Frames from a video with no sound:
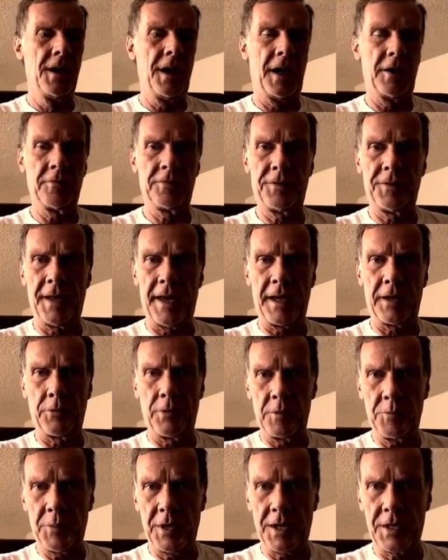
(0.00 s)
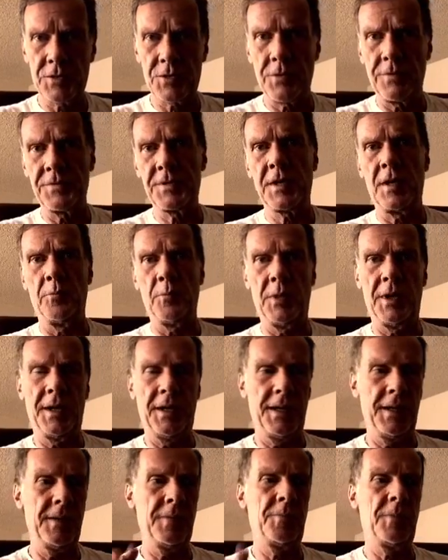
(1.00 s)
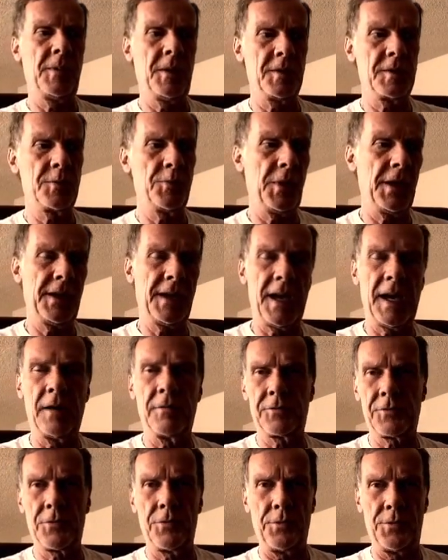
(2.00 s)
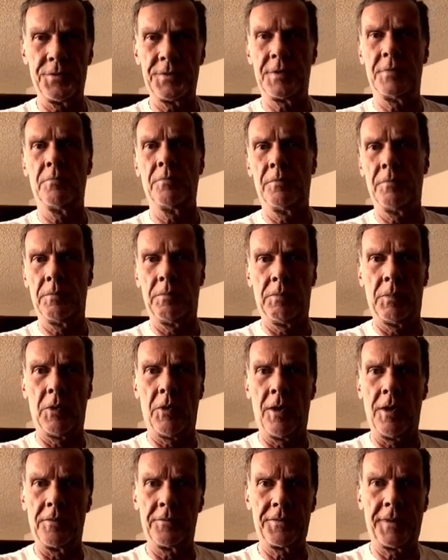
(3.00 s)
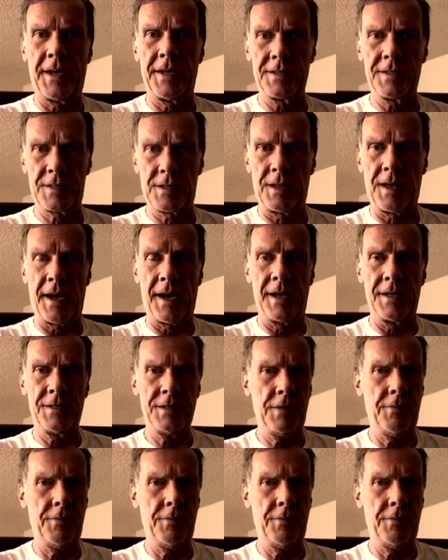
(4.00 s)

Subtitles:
unflattering picture of somebody, speak half-truths and bald-faced lies.